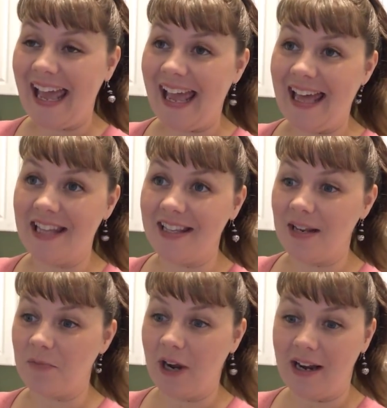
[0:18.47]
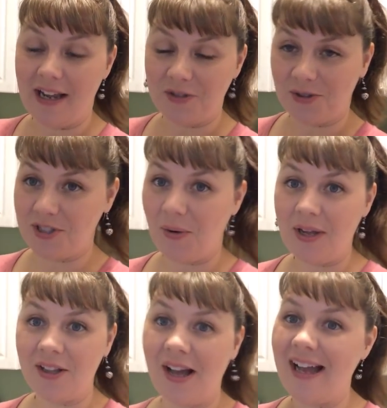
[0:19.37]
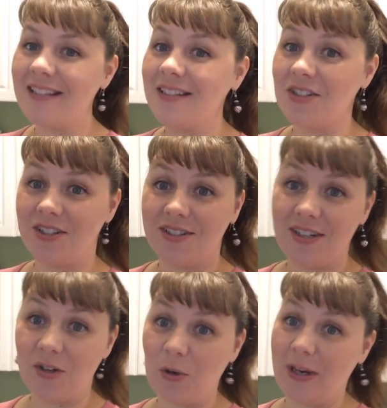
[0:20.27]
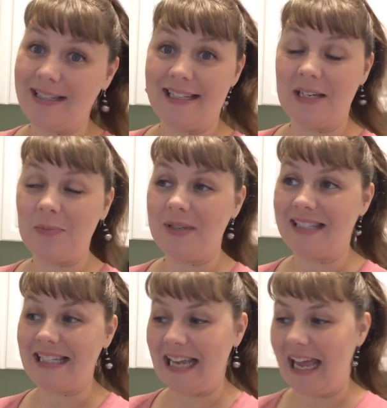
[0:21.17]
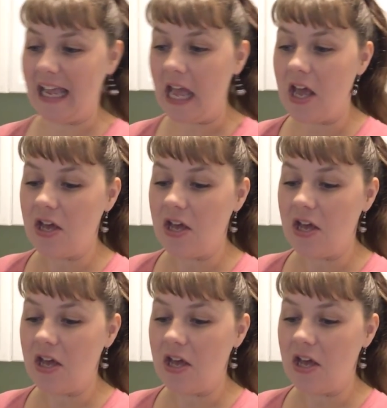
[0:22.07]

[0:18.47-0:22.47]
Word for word: and then Brianna has her sewing class, and it's just a crazy busy day.